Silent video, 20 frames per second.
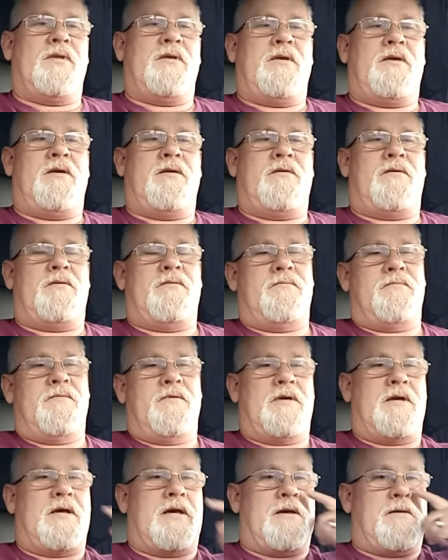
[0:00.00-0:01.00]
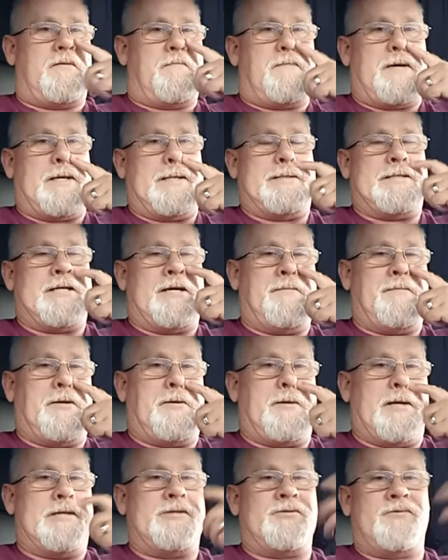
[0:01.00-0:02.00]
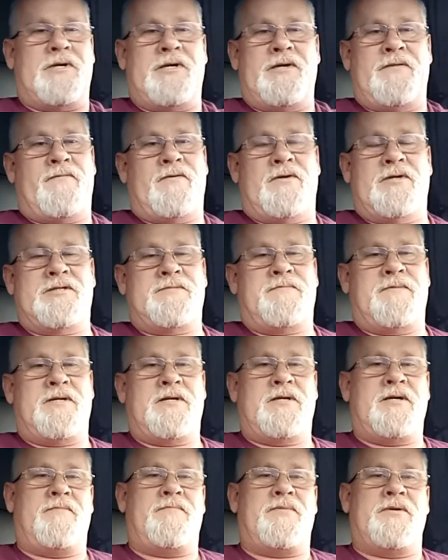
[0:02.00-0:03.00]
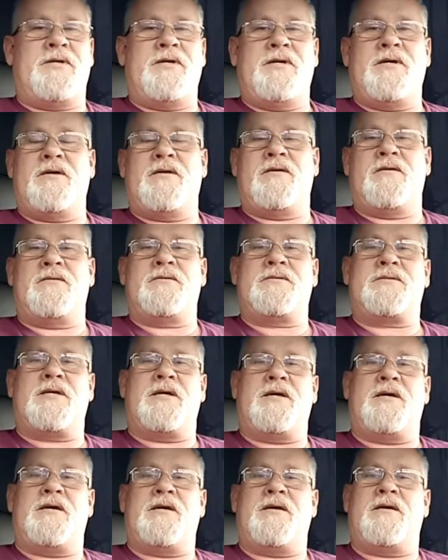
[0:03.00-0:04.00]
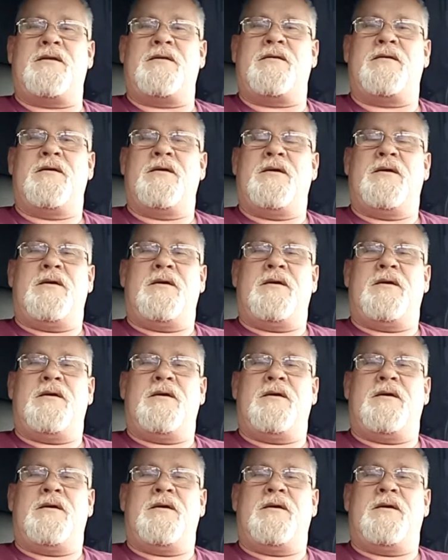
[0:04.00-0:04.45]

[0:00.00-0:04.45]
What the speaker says: by the time you graduate, you've only spent a couple of years, and